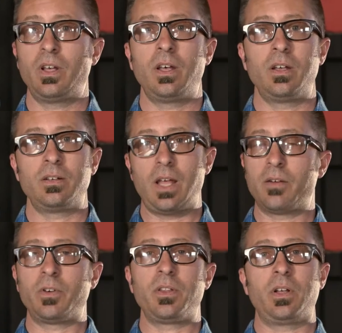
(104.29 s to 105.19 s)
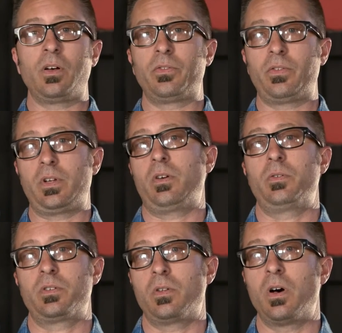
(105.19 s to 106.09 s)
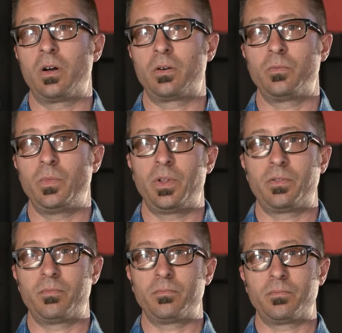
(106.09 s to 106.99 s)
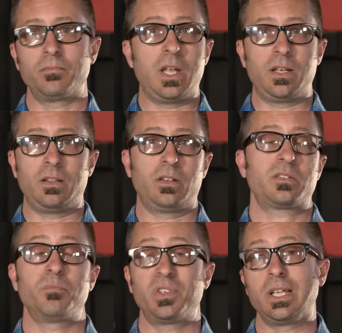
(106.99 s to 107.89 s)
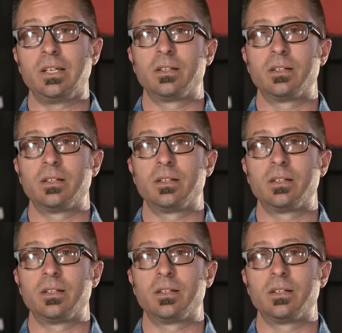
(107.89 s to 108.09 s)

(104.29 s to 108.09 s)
and everything else that goes along with making this complete.